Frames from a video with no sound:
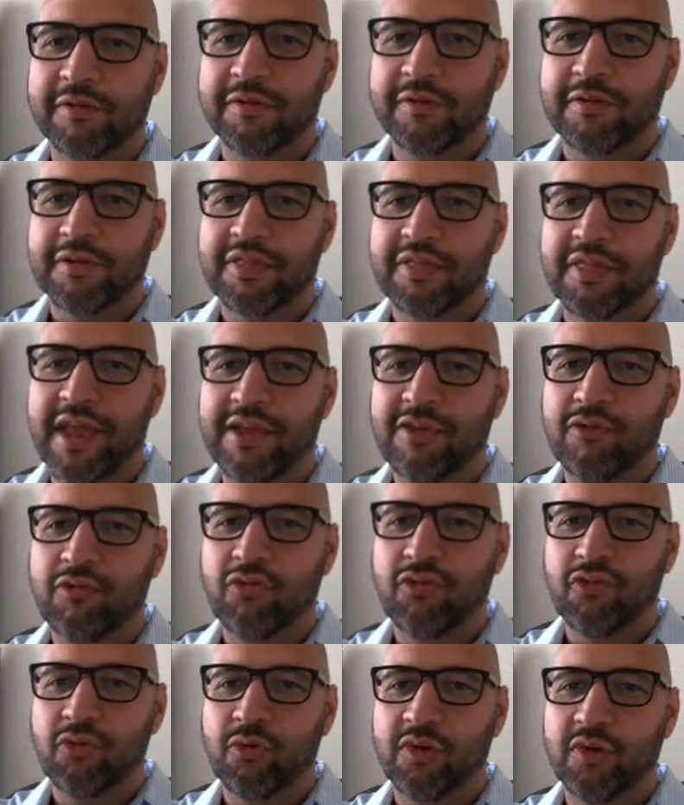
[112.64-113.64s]
Absolutely.
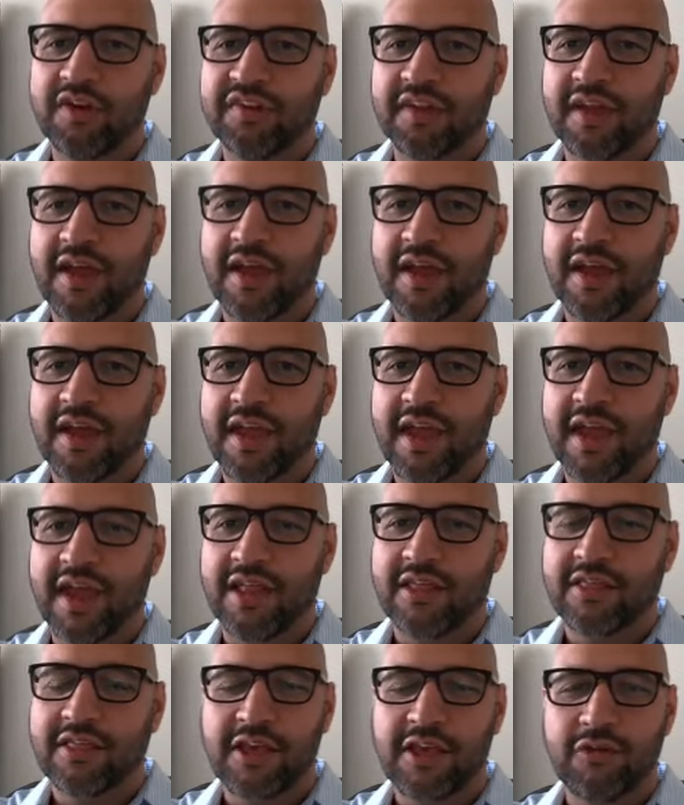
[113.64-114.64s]
Thank you, Teresa,
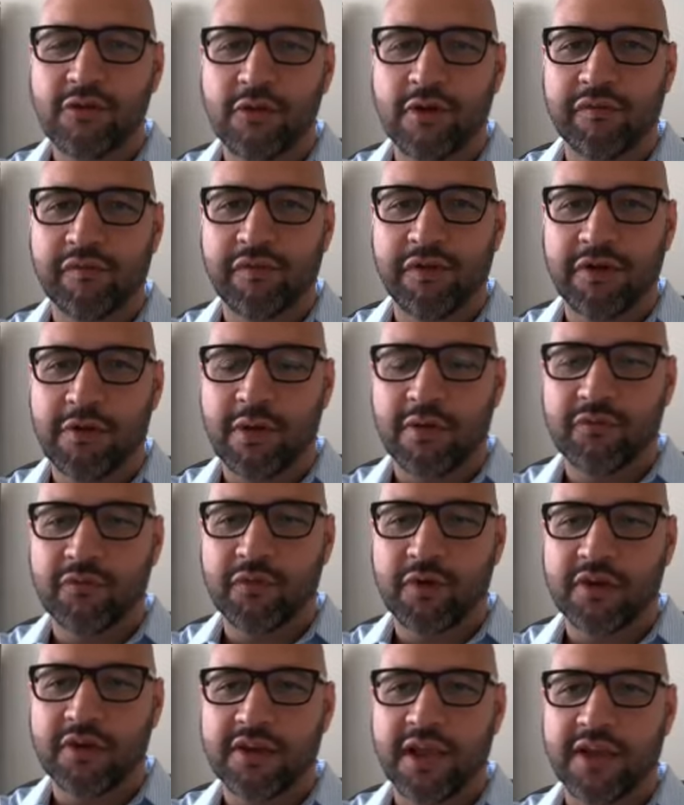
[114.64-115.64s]
and thank you
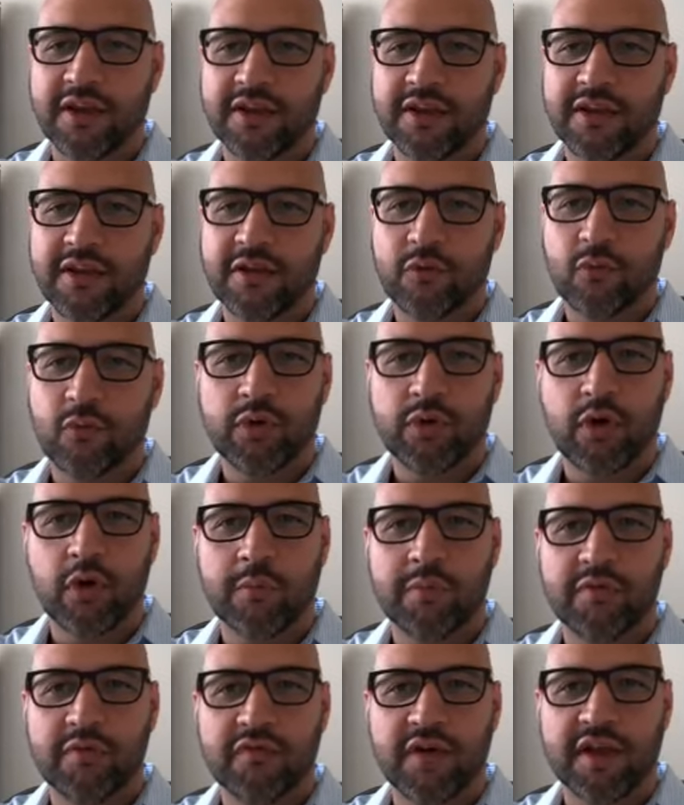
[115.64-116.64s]
everyone for attending.
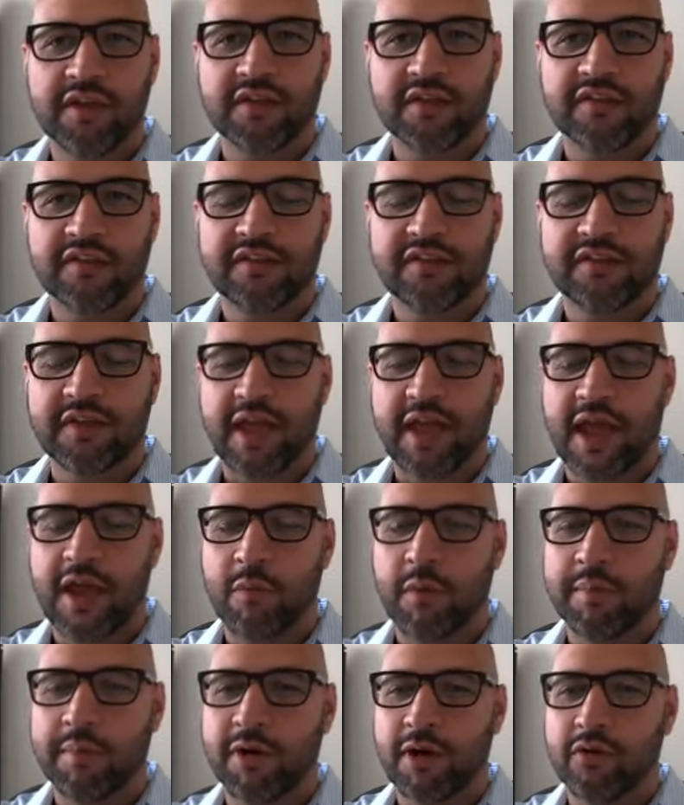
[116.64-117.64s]
We hope you find this
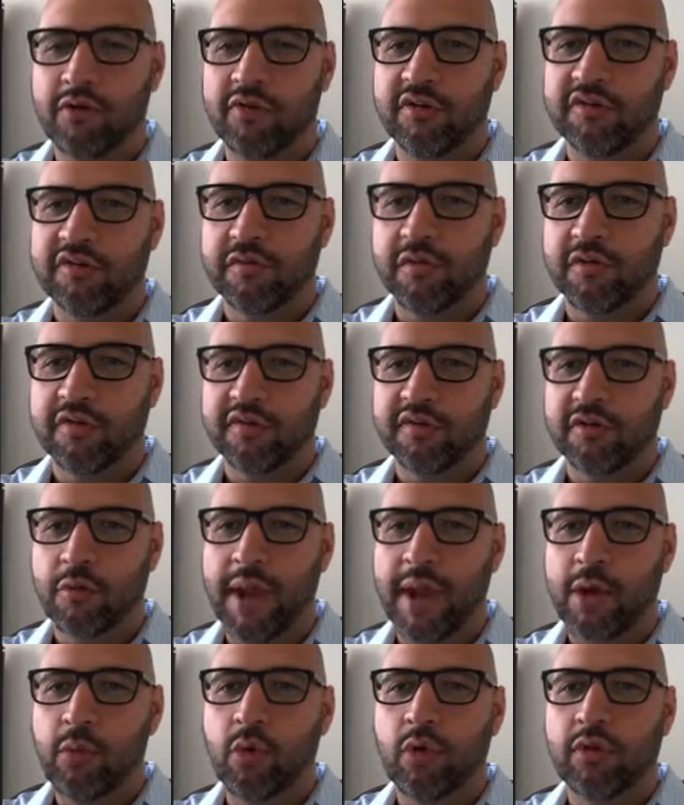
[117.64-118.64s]
webinar useful.
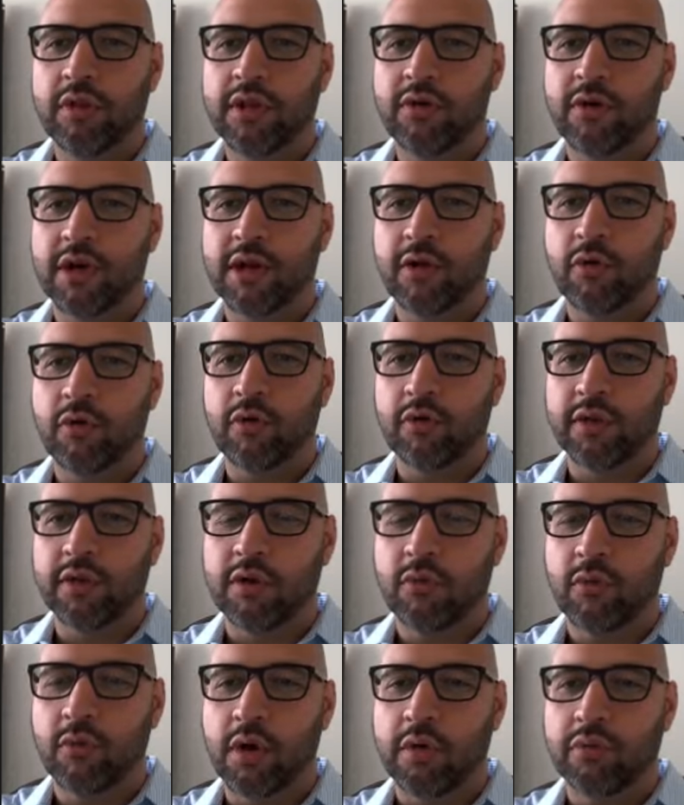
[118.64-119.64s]
So my role here at
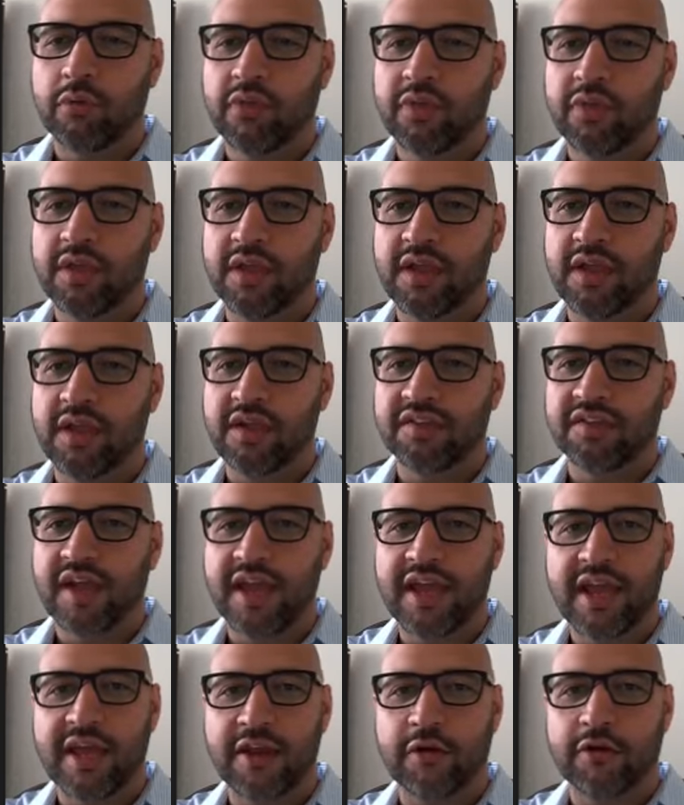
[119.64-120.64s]
Early Growth
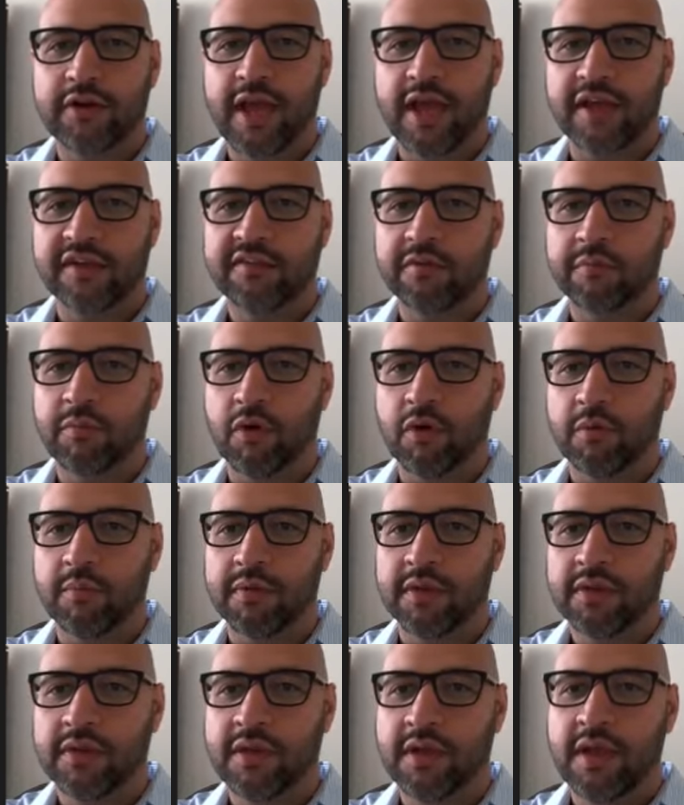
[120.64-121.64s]
is I head our tax
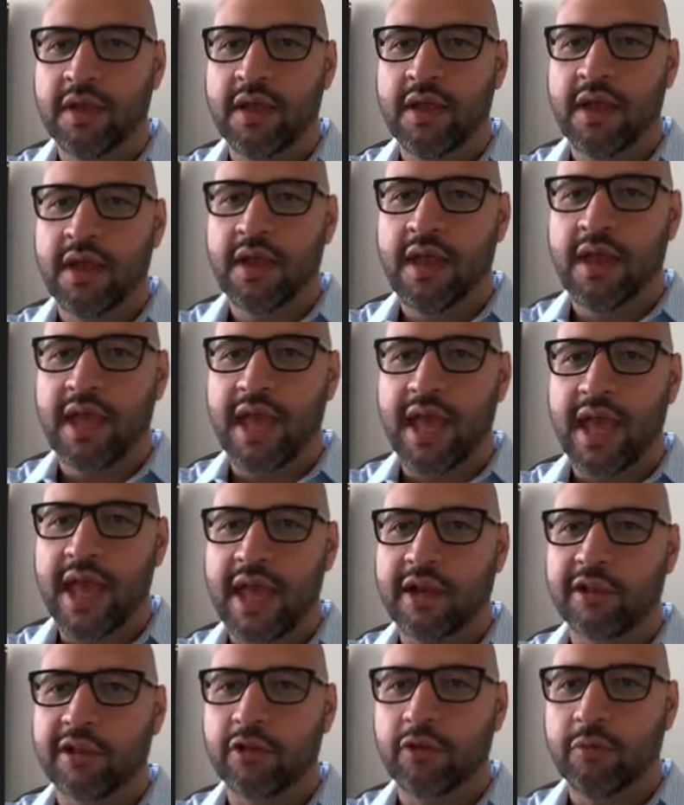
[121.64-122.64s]
department,
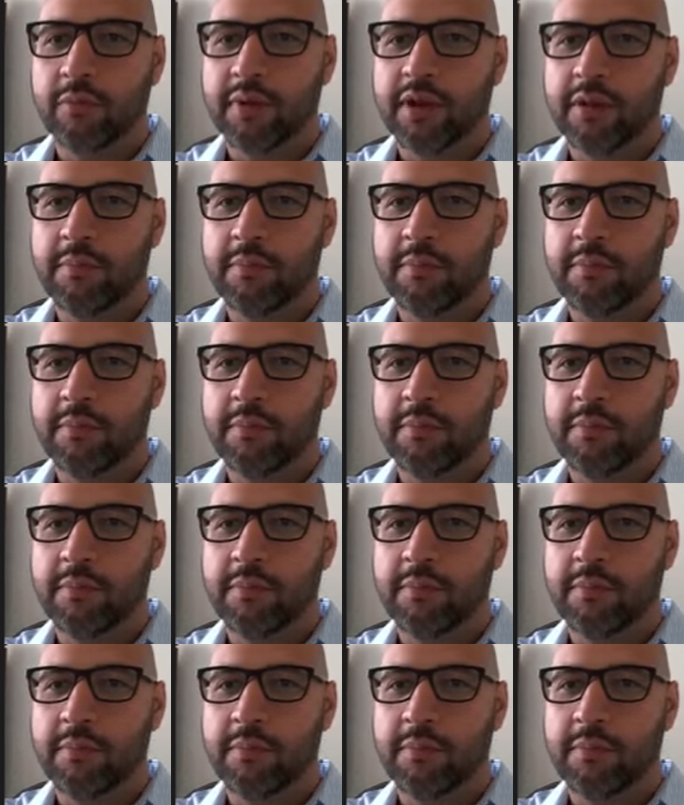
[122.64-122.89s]
and